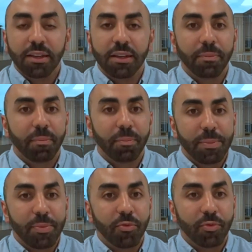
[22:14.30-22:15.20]

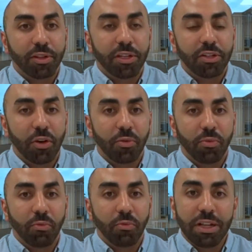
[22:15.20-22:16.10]
people really don't
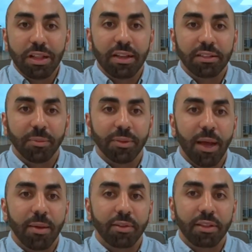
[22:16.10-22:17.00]
realize
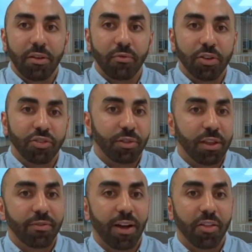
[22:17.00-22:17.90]
sometimes, and they rush when they
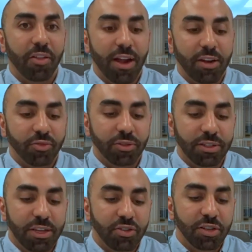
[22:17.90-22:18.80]
file their
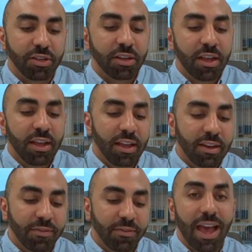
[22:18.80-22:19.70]
naturalization. And
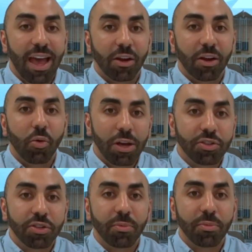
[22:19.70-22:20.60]
if they had a
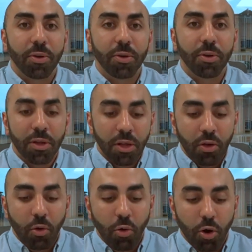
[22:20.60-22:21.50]
questionable
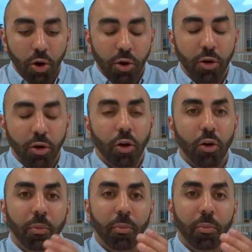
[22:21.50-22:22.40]

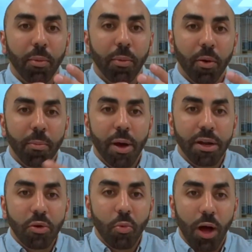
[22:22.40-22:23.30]
or
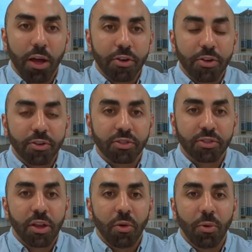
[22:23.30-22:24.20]
muddy waters
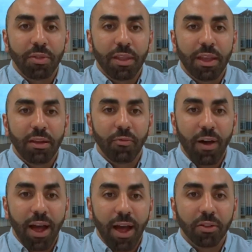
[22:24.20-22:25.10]
when they
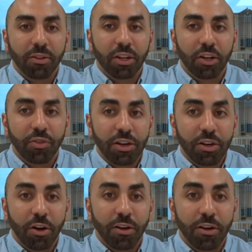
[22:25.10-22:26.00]
filed their green
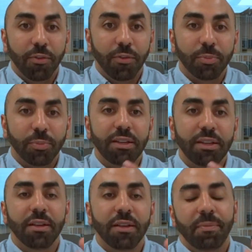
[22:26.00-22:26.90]
card in the first place,
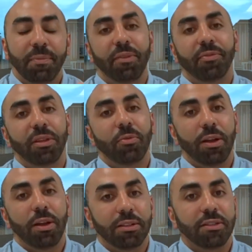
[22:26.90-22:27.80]
definitely want
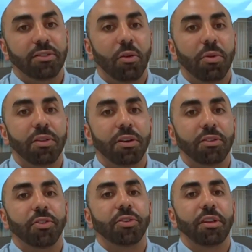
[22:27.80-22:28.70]
to consult with an
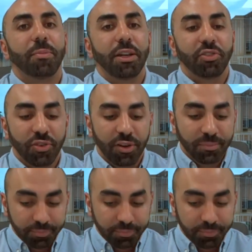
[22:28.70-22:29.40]
attorney to make sure